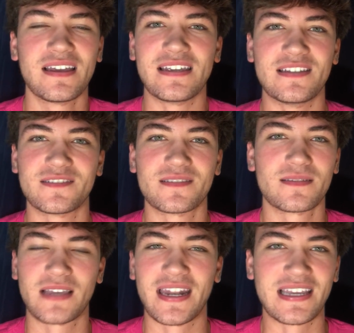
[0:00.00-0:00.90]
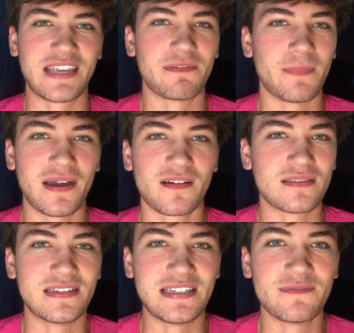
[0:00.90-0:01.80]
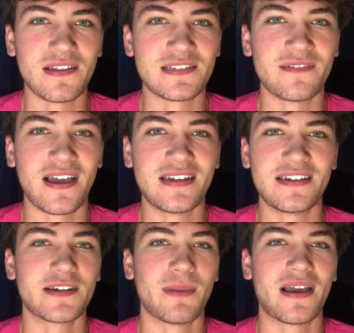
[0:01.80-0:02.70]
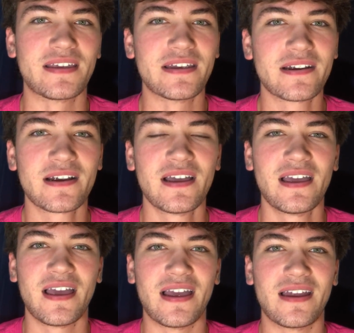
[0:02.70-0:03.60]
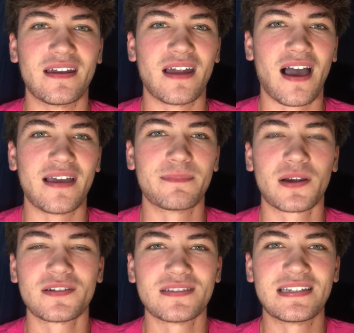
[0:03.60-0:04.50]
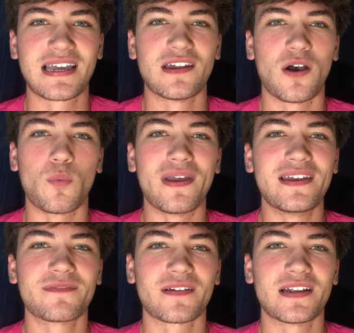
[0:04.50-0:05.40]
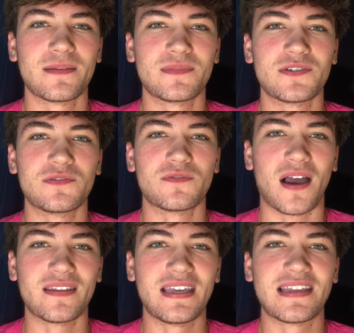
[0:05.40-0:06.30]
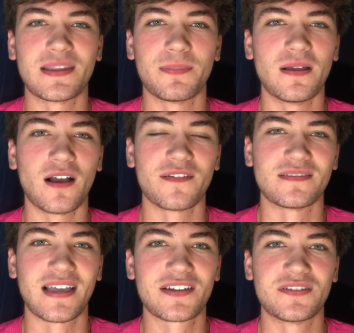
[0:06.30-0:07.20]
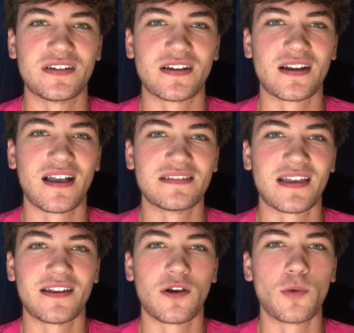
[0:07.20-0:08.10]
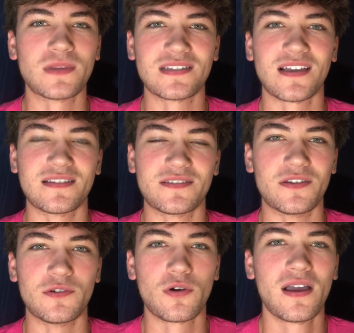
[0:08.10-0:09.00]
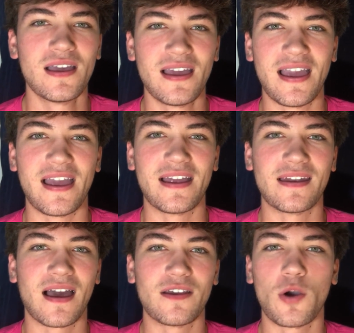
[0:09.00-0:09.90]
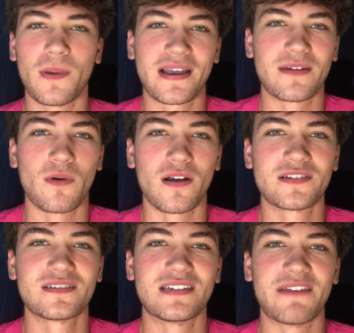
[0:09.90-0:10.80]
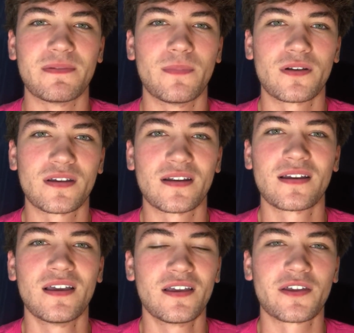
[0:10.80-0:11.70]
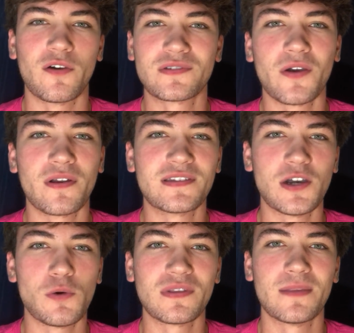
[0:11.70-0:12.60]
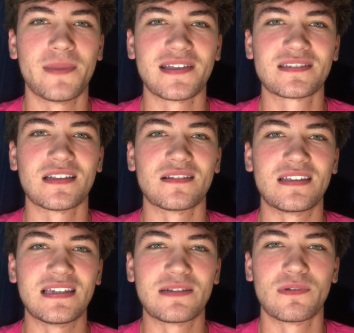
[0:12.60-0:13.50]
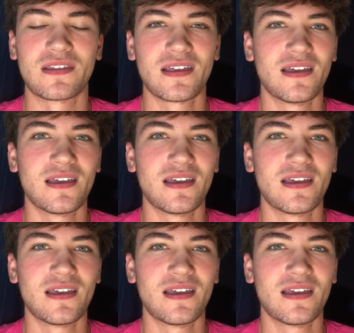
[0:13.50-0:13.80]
He's getting even better on the defensive end year by year, and I personally cannot wait for him to finally hit the playoffs next year, as I hope the Suns do, and I hope I can watch Devin Booker go toe-to-toe with the best in the league with,